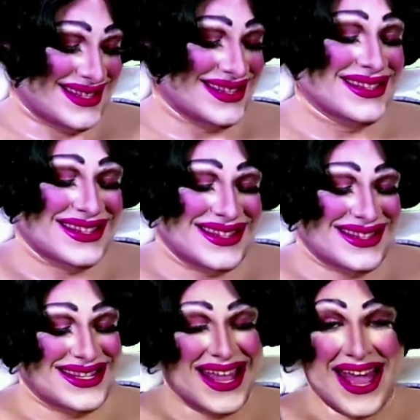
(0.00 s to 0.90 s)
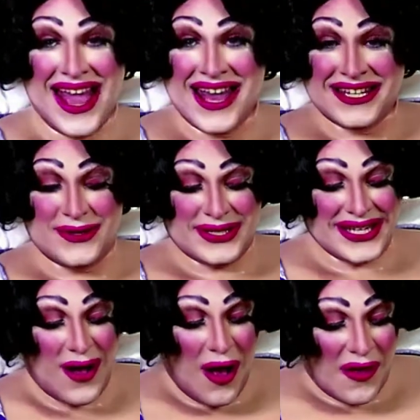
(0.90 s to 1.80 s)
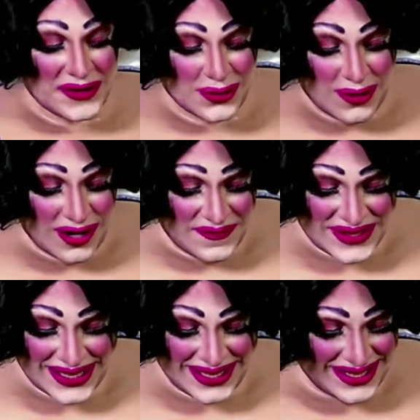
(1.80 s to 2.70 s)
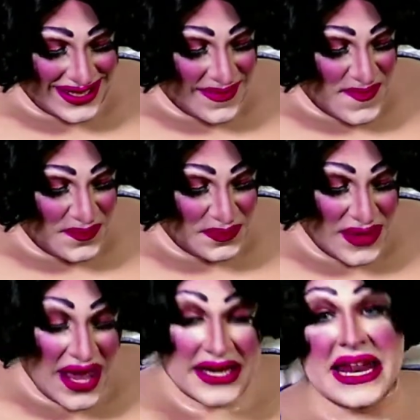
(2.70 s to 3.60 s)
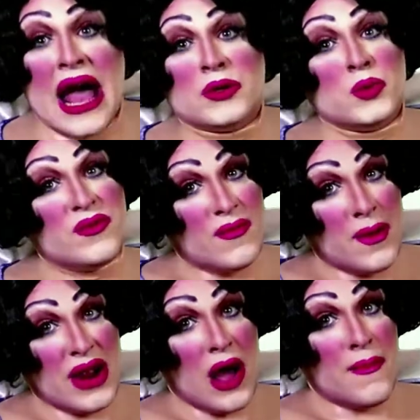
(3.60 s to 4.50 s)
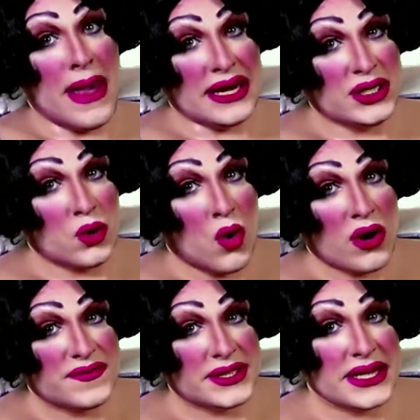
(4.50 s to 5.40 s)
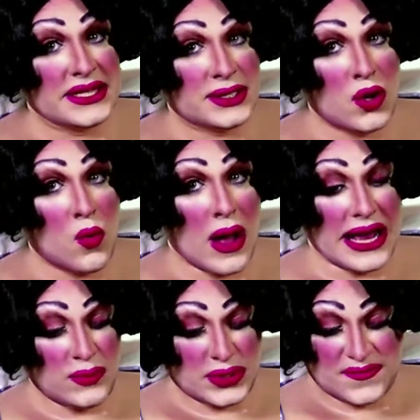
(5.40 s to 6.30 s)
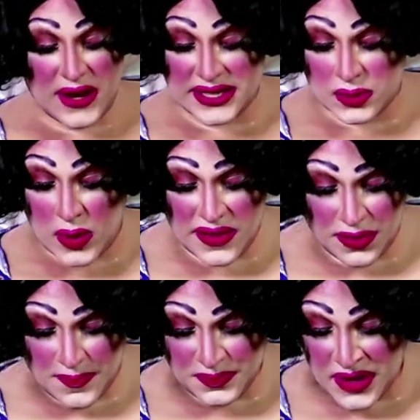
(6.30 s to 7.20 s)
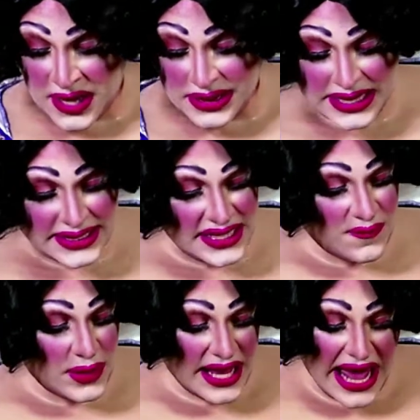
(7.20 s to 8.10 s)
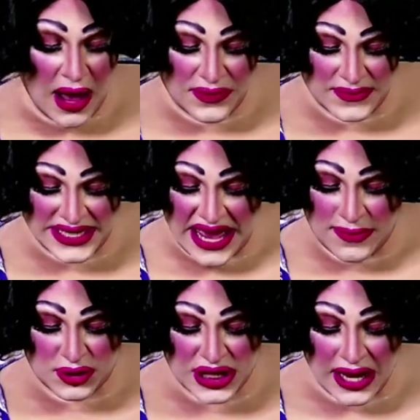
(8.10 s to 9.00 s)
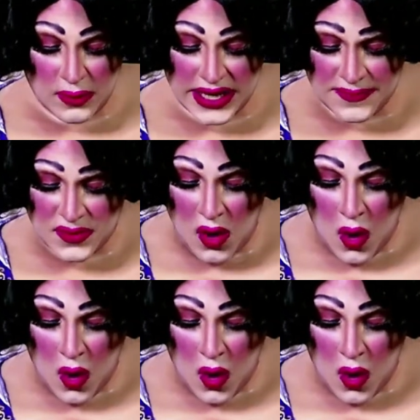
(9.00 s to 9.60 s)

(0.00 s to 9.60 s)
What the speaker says: Do you see all the dwarfs? Now, do we remember how many dwarfs that Snow White was friends with? Let's see if we can count them together, shall we?